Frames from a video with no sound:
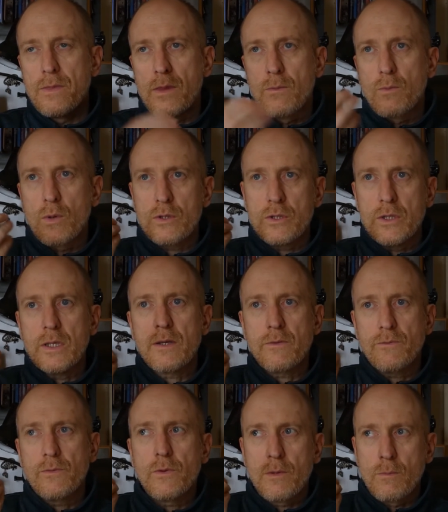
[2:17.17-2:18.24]
What you're hearing
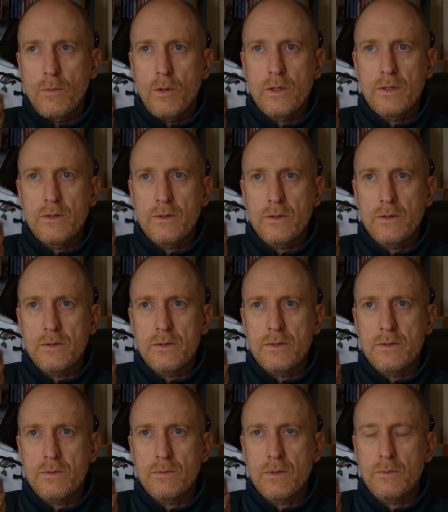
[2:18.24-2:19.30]
through the
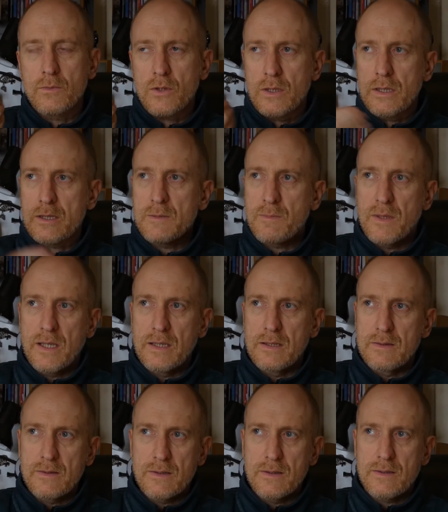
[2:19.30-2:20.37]
monitors, what I'm trying to explain
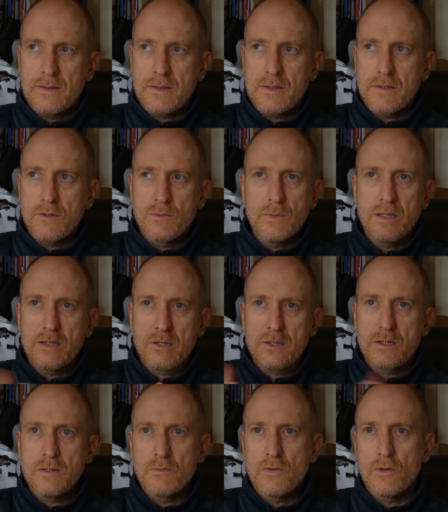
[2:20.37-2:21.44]
is that to me it just
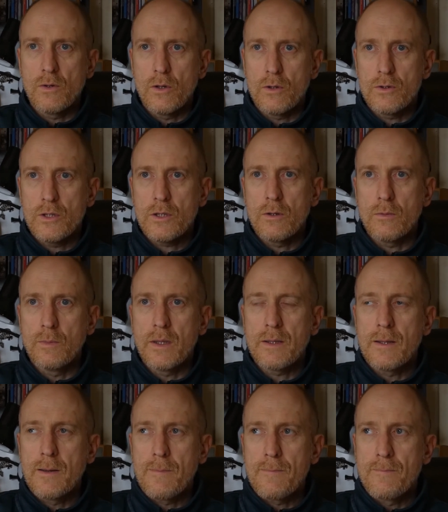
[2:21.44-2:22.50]
seems so logical, but
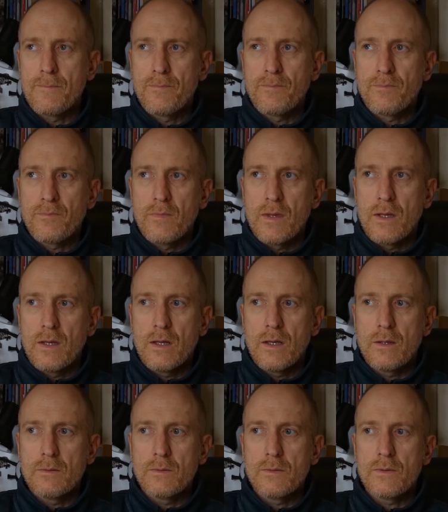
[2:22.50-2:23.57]

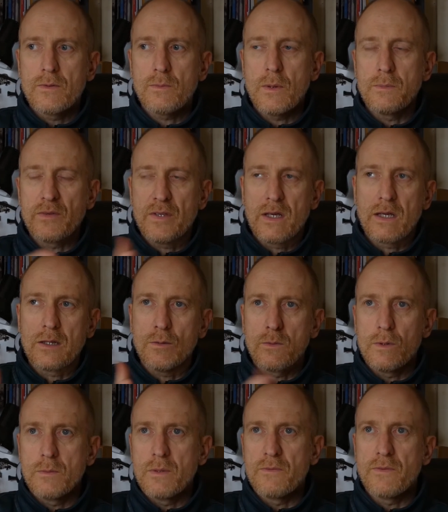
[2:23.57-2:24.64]
that's why I'm saying I don't
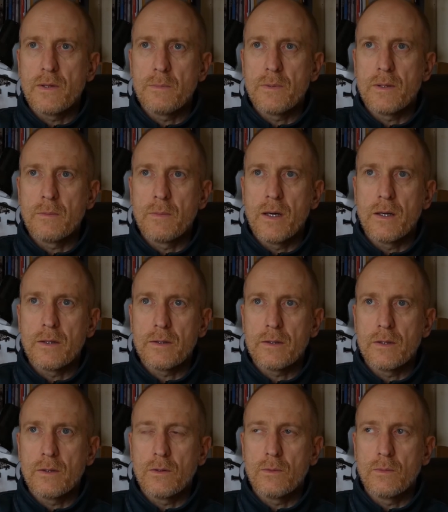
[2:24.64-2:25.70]
want to be flippant about it
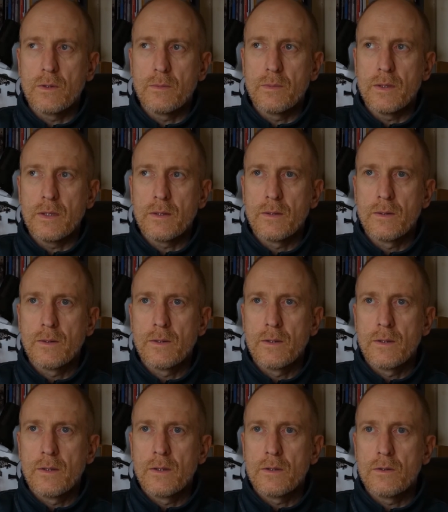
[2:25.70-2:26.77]
and I don't want to be
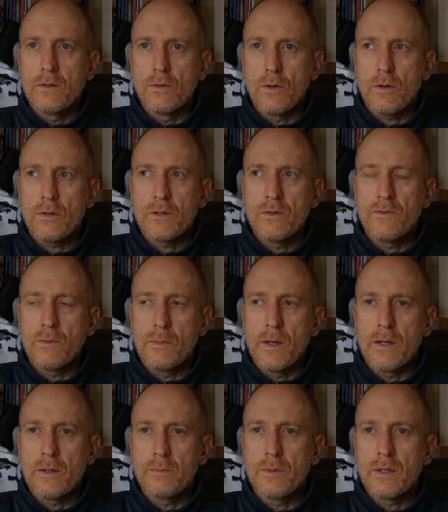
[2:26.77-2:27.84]
derogative
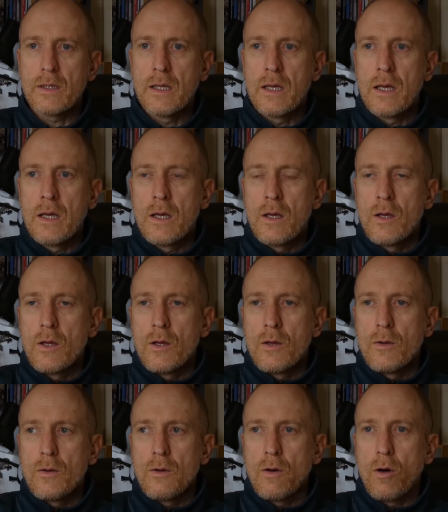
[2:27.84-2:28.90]
about it, but
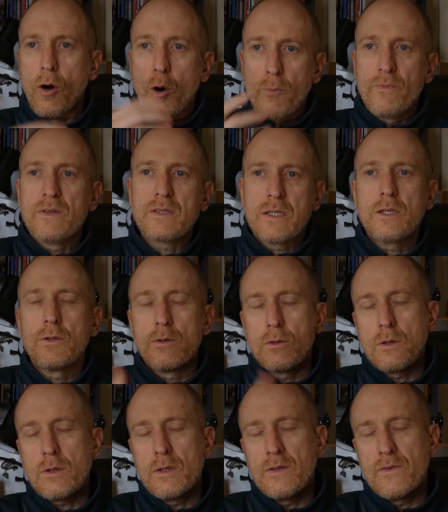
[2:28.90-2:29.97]
obviously you're
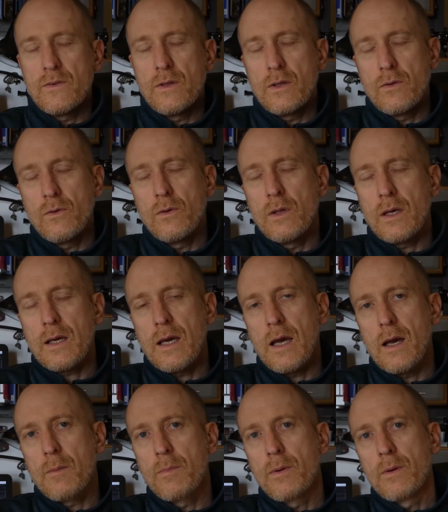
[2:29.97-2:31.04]
not listening to the
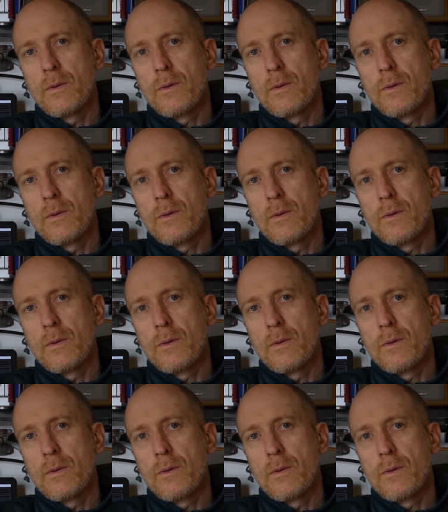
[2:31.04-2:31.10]
cab